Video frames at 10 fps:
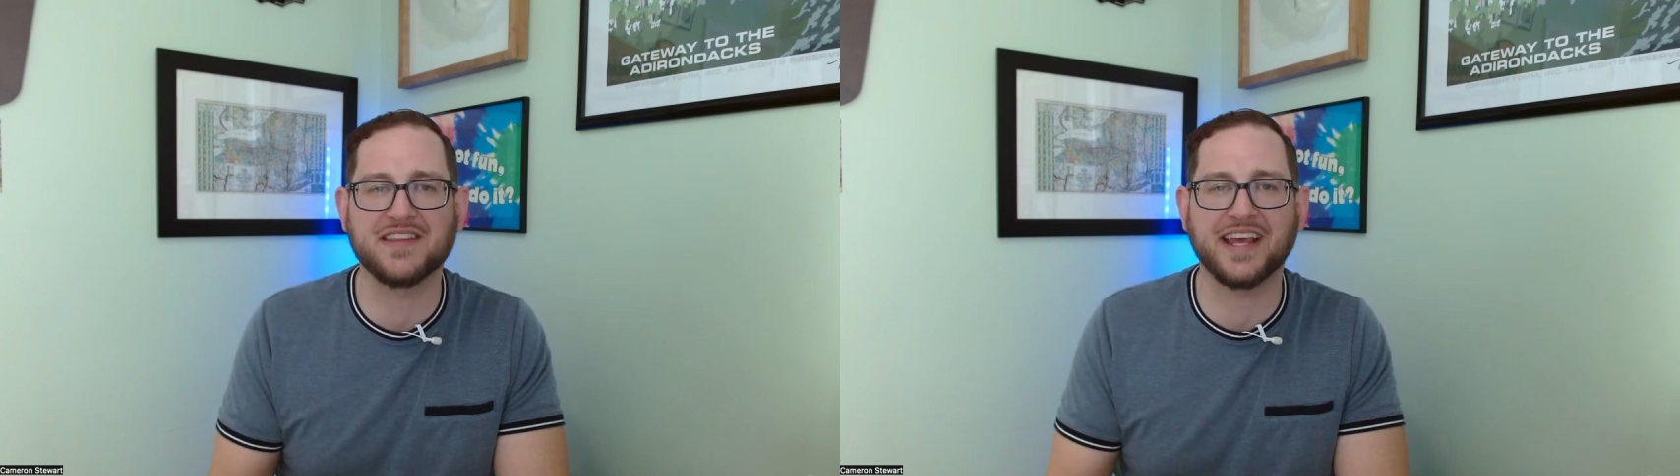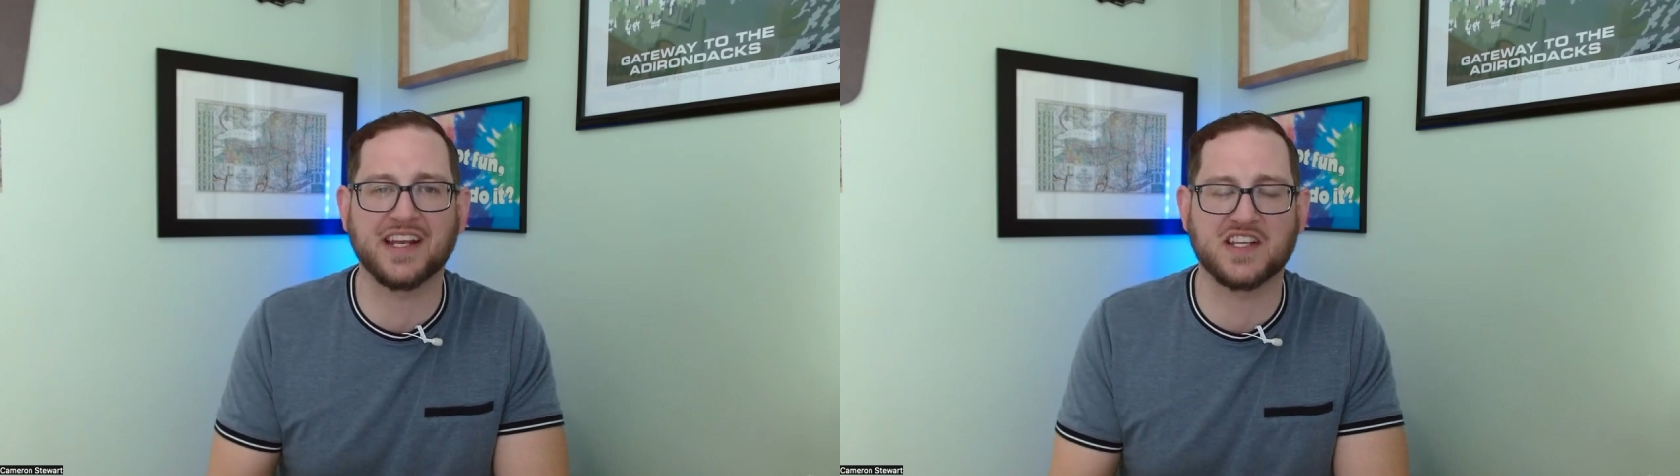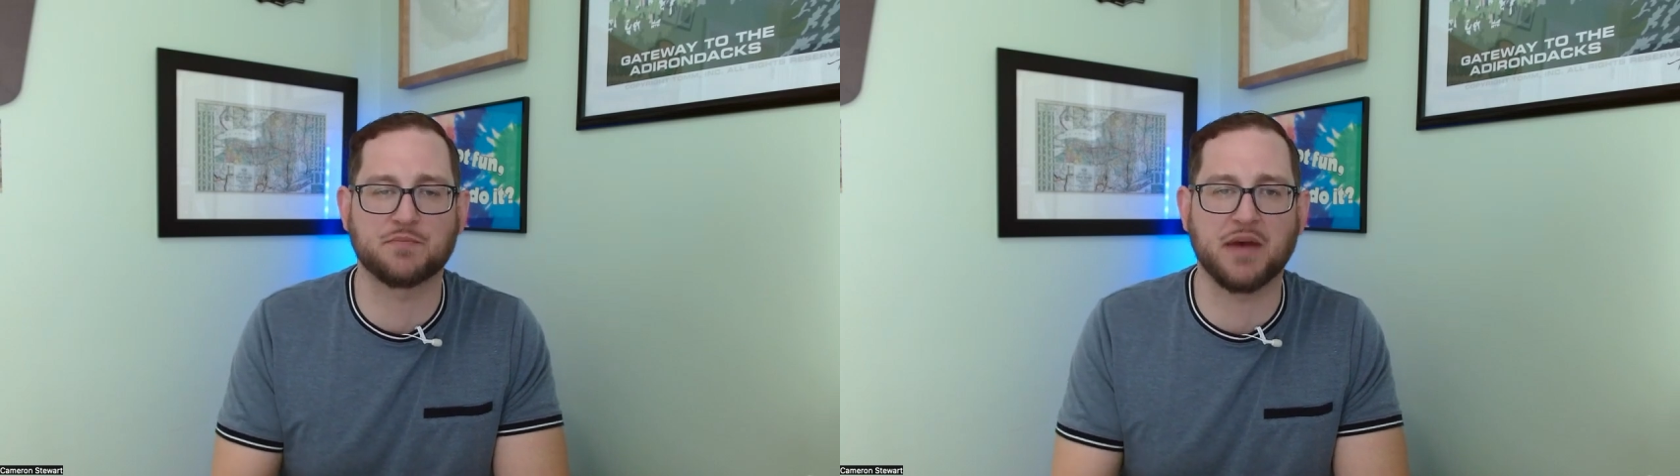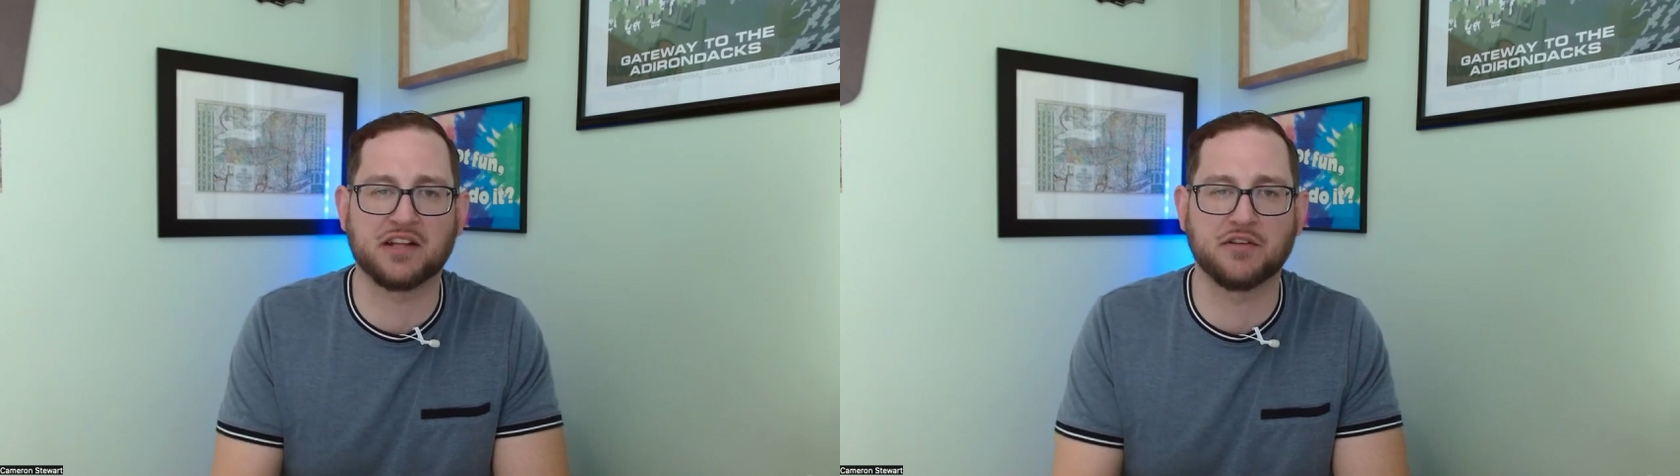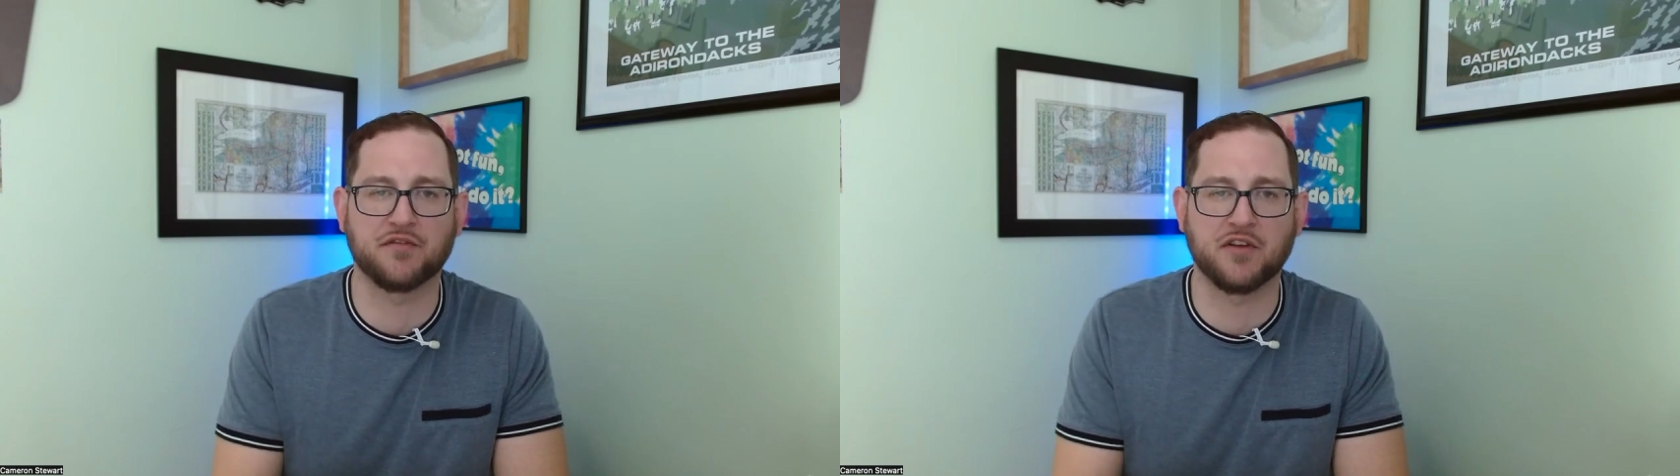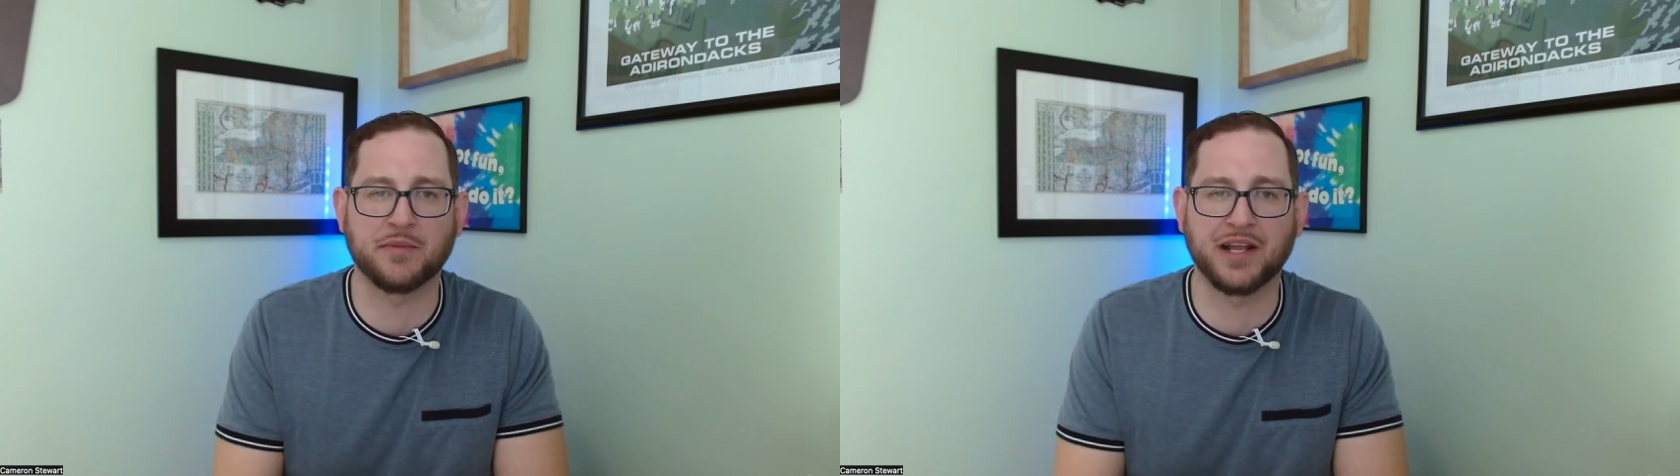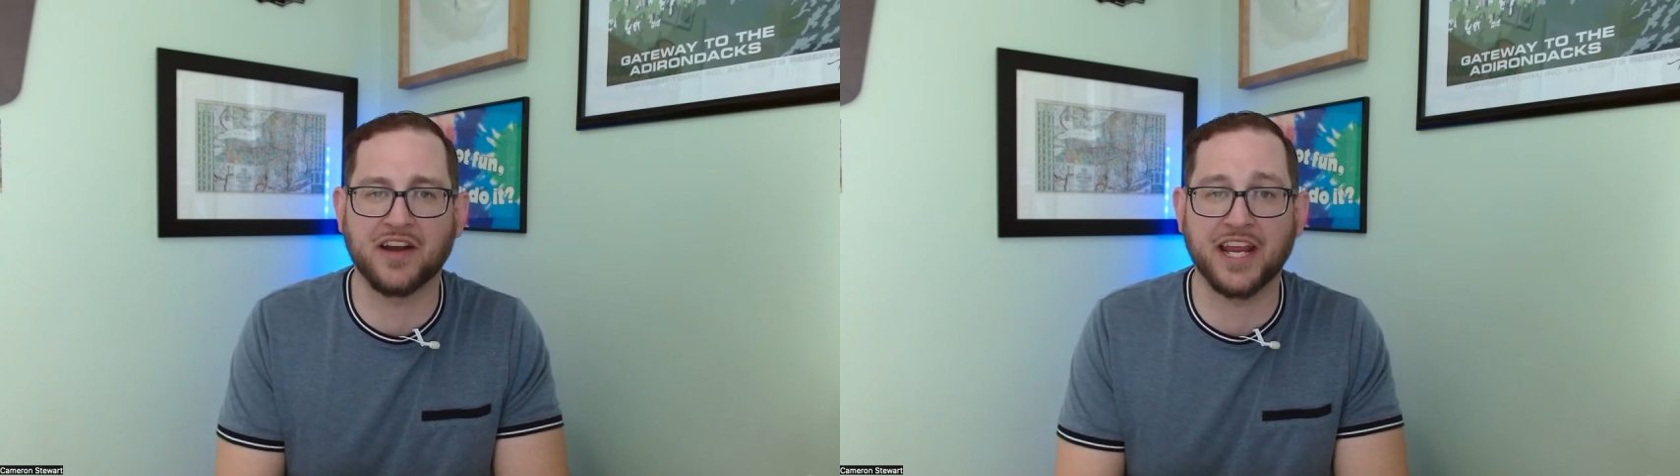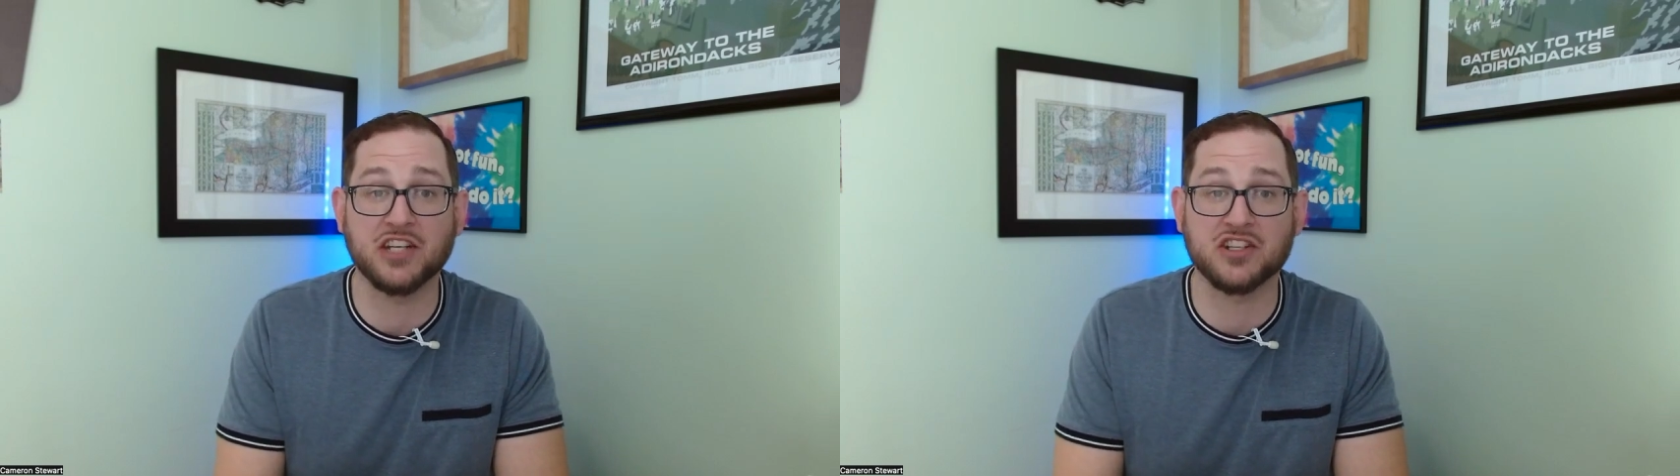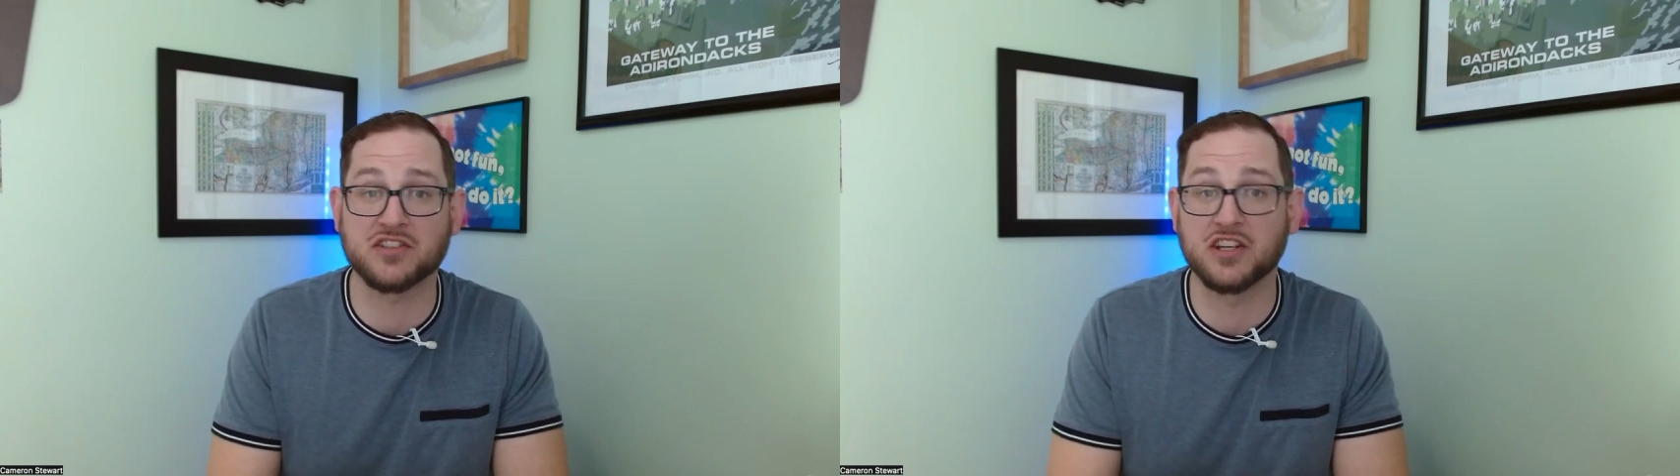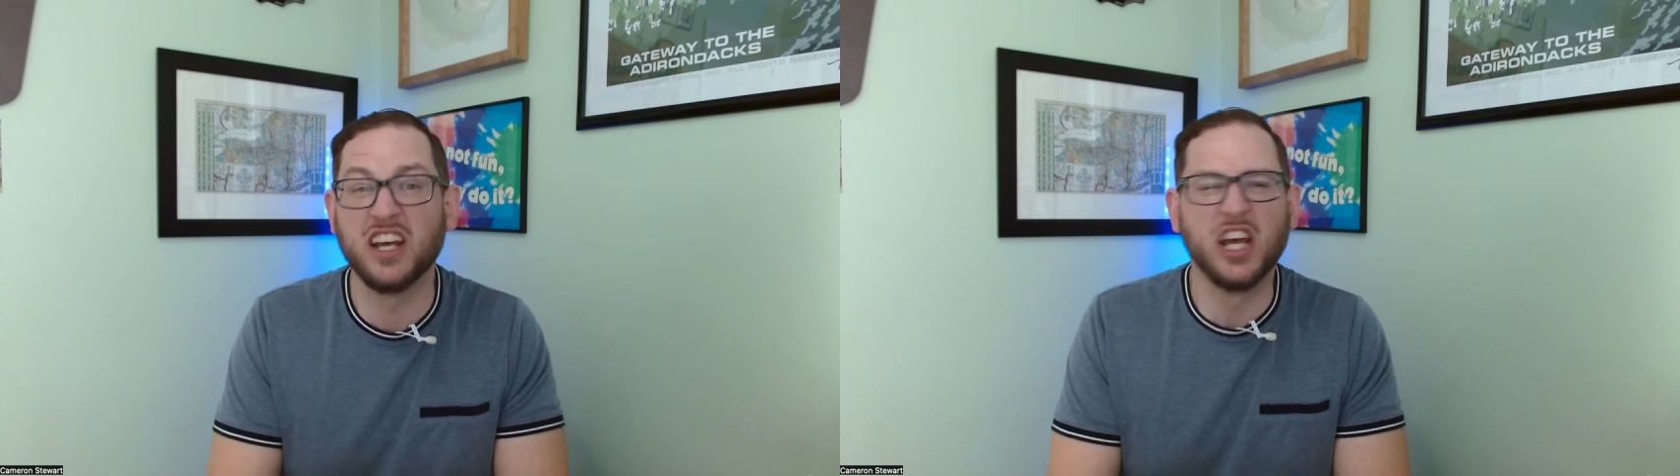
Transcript: they can expect from their agents.